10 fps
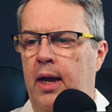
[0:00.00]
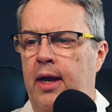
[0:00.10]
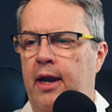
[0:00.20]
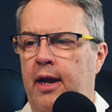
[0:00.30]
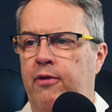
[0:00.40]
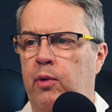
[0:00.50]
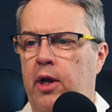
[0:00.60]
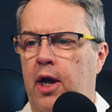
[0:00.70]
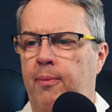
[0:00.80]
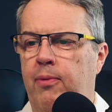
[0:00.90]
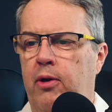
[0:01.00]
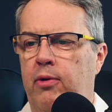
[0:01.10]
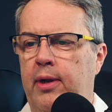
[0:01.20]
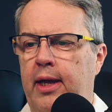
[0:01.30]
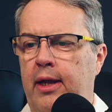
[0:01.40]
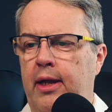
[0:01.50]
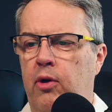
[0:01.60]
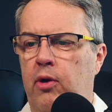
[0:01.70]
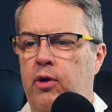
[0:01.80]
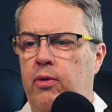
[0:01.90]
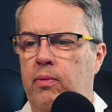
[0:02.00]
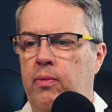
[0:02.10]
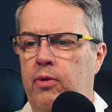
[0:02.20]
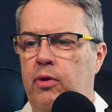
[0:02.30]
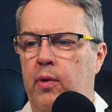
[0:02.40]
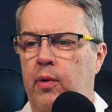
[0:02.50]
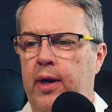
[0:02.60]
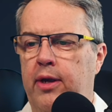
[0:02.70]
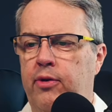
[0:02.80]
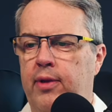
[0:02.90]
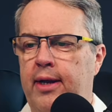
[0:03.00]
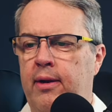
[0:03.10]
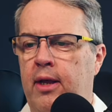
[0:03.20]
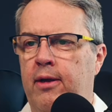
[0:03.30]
And if you want to upload a logo, you can go ahead and do that.